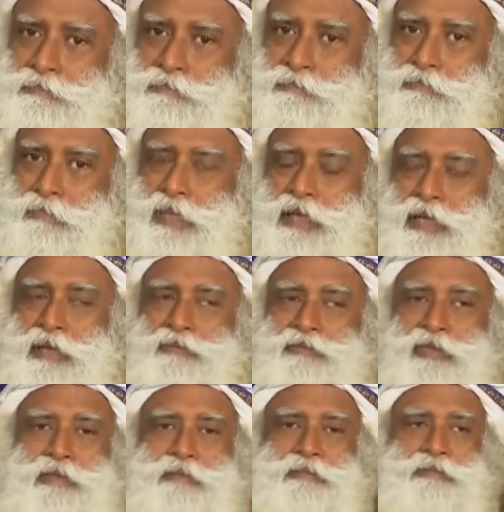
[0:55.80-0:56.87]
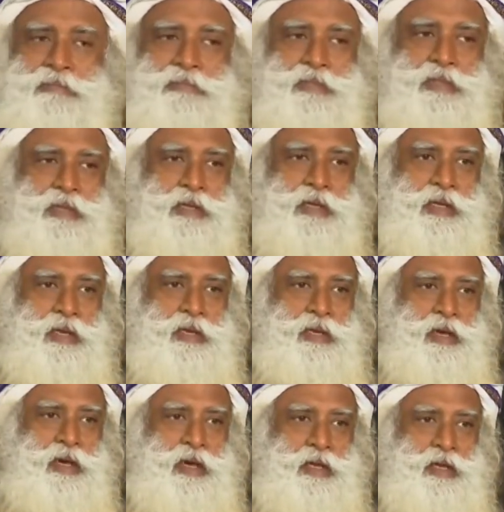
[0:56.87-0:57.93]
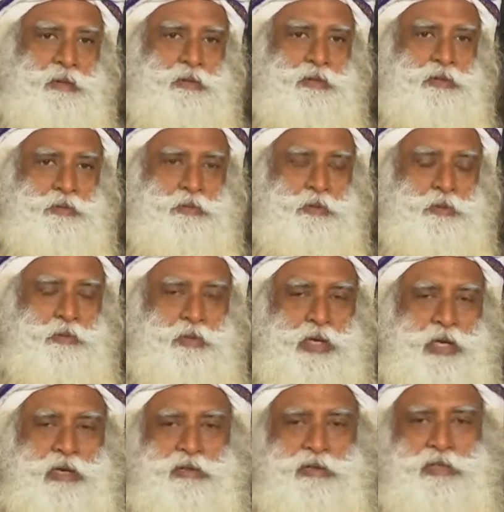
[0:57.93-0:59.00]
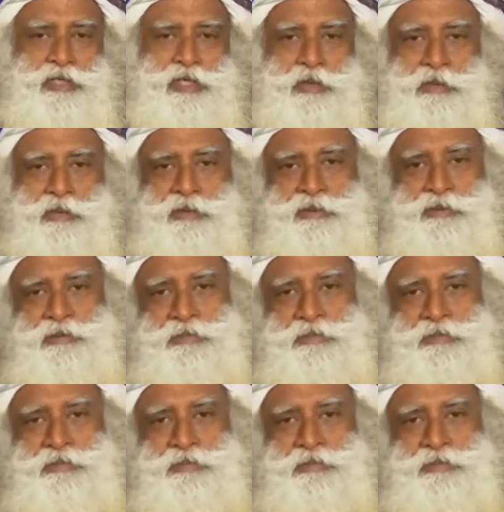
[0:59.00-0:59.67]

many of them unable to put bread on the table,